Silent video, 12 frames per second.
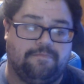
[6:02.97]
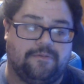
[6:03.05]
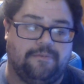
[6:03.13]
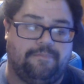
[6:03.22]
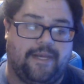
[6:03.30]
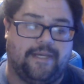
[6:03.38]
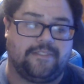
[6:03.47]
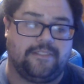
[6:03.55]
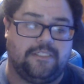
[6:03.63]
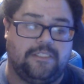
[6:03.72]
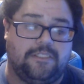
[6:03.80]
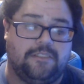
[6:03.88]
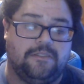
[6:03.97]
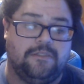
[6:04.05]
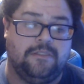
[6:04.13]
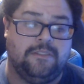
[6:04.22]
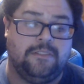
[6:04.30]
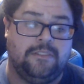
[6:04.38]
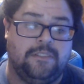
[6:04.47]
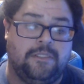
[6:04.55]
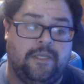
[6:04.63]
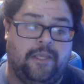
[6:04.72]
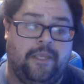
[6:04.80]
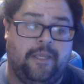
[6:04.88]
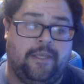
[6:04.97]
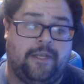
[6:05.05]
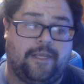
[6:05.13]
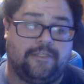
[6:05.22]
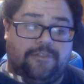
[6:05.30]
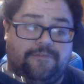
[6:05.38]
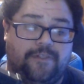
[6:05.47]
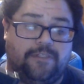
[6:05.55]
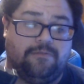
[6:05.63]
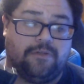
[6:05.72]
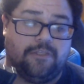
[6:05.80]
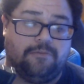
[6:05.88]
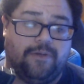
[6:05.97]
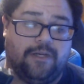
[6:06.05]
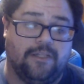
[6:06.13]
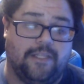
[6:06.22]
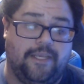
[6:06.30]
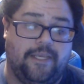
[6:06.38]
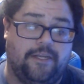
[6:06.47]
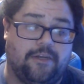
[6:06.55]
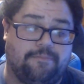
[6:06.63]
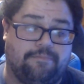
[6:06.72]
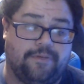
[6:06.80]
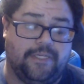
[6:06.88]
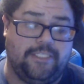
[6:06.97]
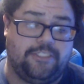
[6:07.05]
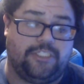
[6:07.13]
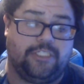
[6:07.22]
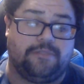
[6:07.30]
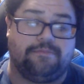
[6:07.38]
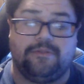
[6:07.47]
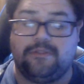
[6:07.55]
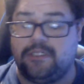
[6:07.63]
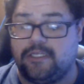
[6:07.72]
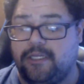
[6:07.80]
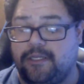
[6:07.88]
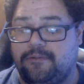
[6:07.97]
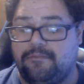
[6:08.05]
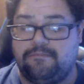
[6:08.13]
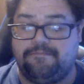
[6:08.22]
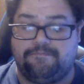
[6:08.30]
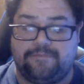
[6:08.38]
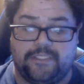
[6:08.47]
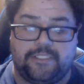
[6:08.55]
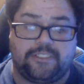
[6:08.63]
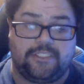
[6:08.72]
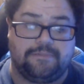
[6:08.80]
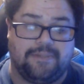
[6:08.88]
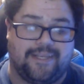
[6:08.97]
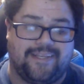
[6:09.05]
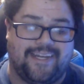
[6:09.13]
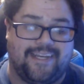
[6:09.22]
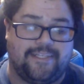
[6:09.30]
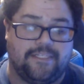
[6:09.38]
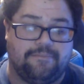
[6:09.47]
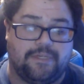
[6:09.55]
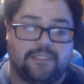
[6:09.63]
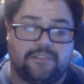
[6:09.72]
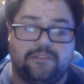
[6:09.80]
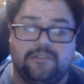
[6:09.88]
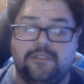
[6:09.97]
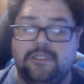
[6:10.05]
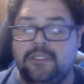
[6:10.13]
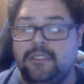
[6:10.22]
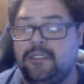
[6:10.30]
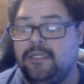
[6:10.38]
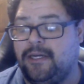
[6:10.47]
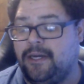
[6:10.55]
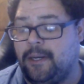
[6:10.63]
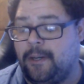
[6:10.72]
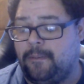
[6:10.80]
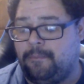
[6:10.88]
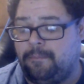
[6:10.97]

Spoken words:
capacity and actually feed really well and are pretty cheap. Again, pretty cheap, like 9-10 bucks. Um,